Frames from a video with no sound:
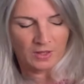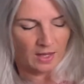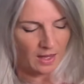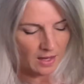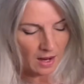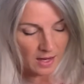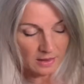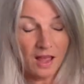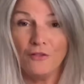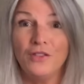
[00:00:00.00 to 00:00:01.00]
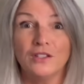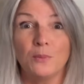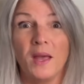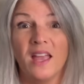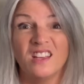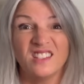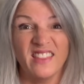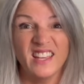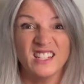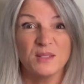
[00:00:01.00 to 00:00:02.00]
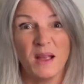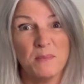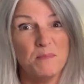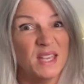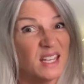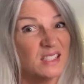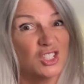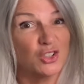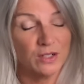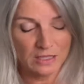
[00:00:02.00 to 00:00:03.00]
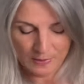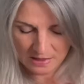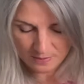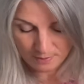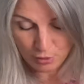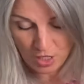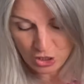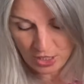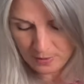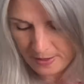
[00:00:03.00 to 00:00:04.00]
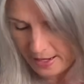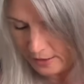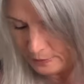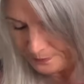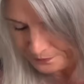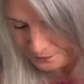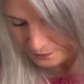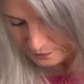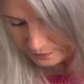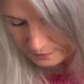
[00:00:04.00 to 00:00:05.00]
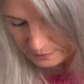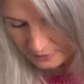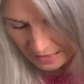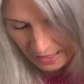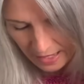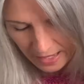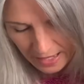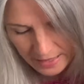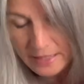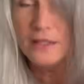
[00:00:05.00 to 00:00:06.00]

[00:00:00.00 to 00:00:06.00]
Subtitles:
And I love this bag because I think it's my biggest Christmas project bag. And it